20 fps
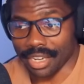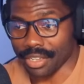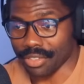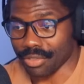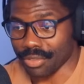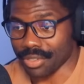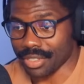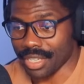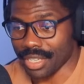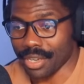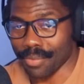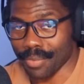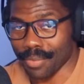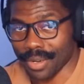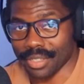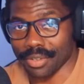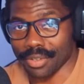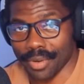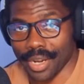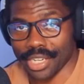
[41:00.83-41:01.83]
to see what
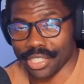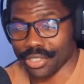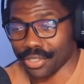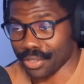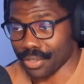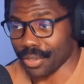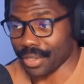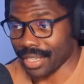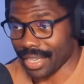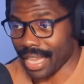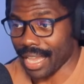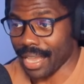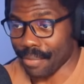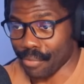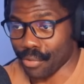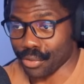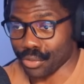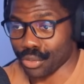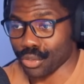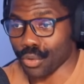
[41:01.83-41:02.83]
direction the game
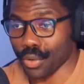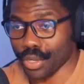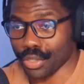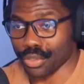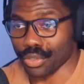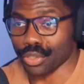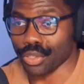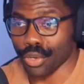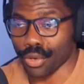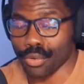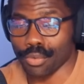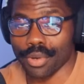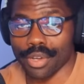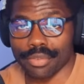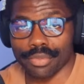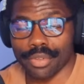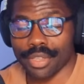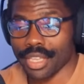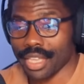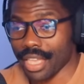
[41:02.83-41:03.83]
was going to go
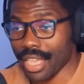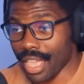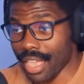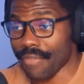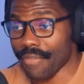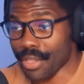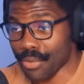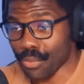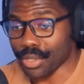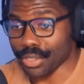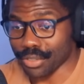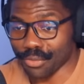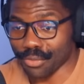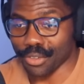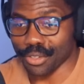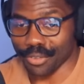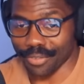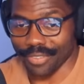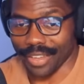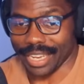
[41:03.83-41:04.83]
with if it wasn't for
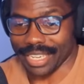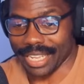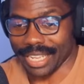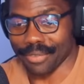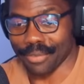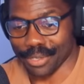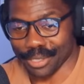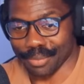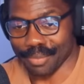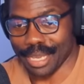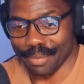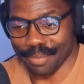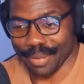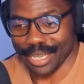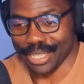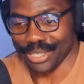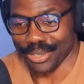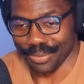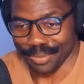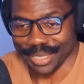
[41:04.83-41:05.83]
the fact that it was made by
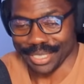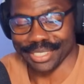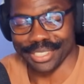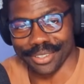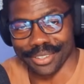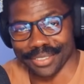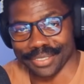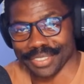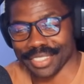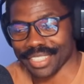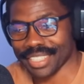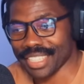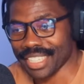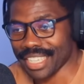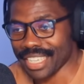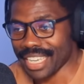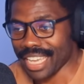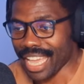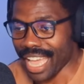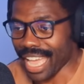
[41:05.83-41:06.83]
Ubisoft.
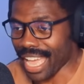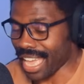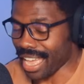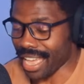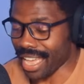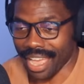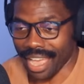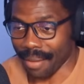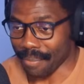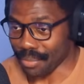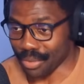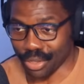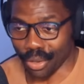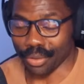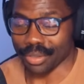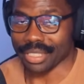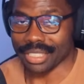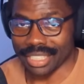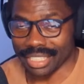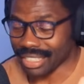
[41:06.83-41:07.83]
I'm
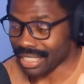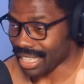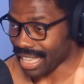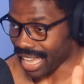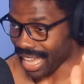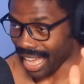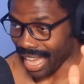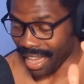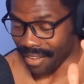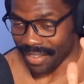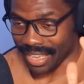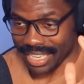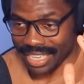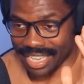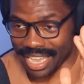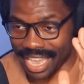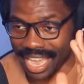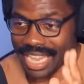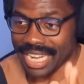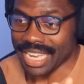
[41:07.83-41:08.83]
not having
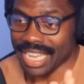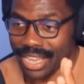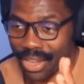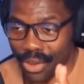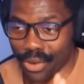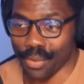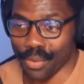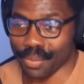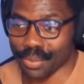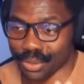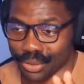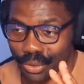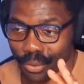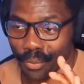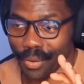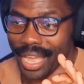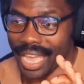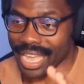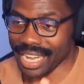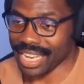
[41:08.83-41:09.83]
any hopes
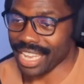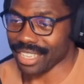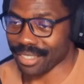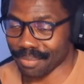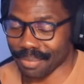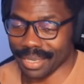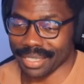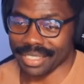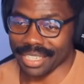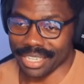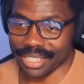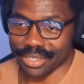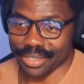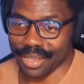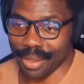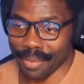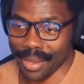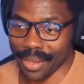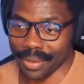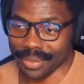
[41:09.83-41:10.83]
nor any expectation
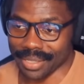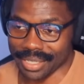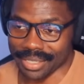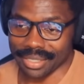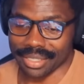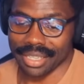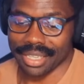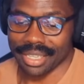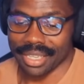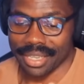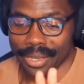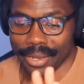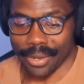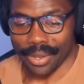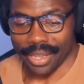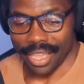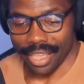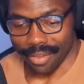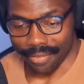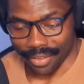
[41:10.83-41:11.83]
about this.
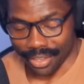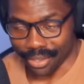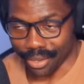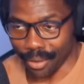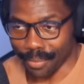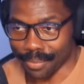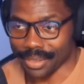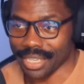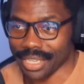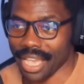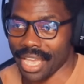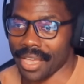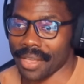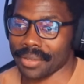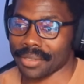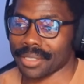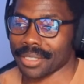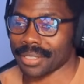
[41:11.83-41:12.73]
If it comes out